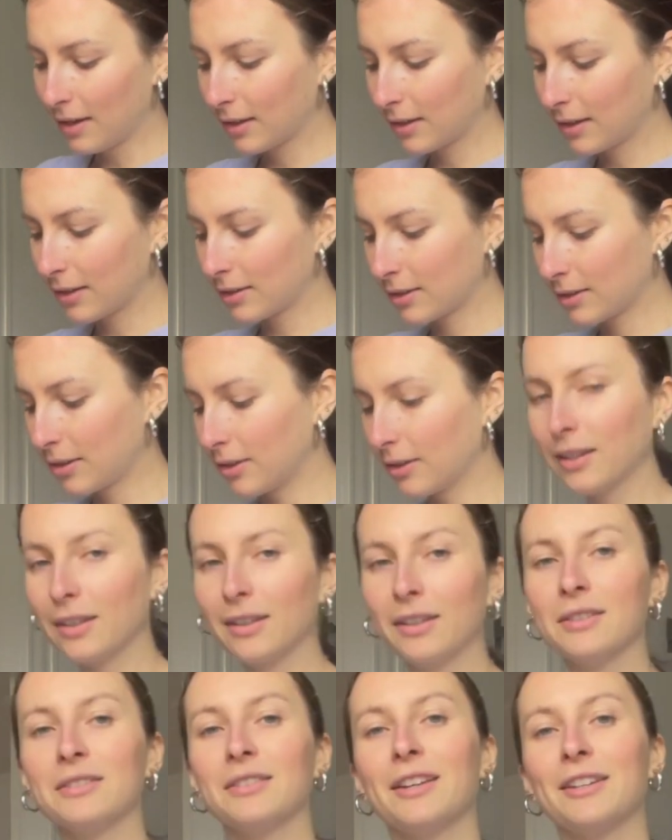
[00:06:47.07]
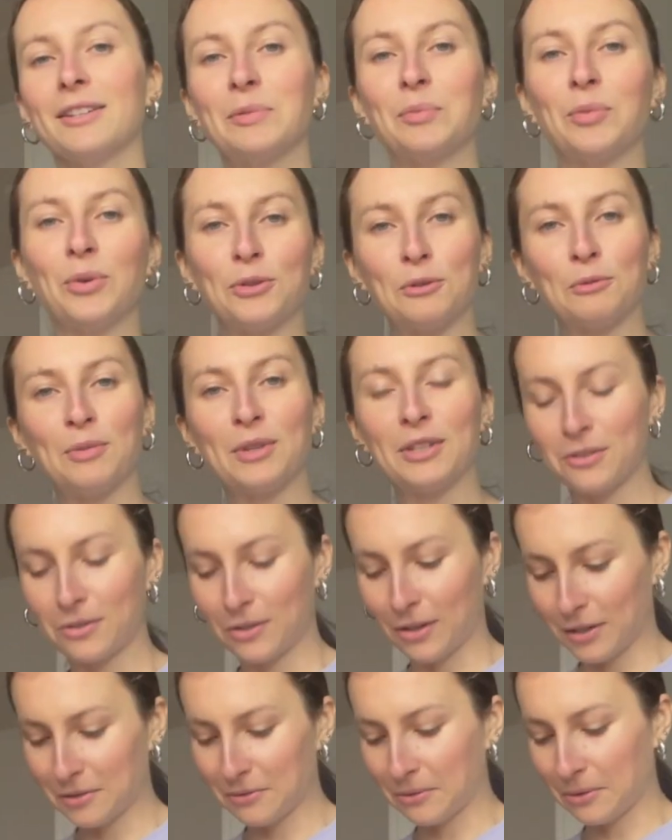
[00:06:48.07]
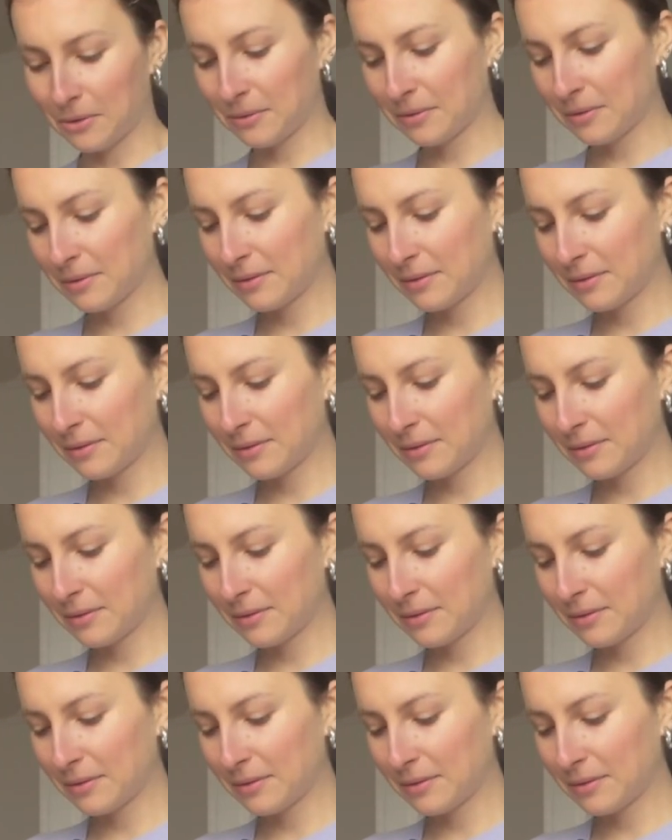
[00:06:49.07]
Because cooking is not supposed to be stressful.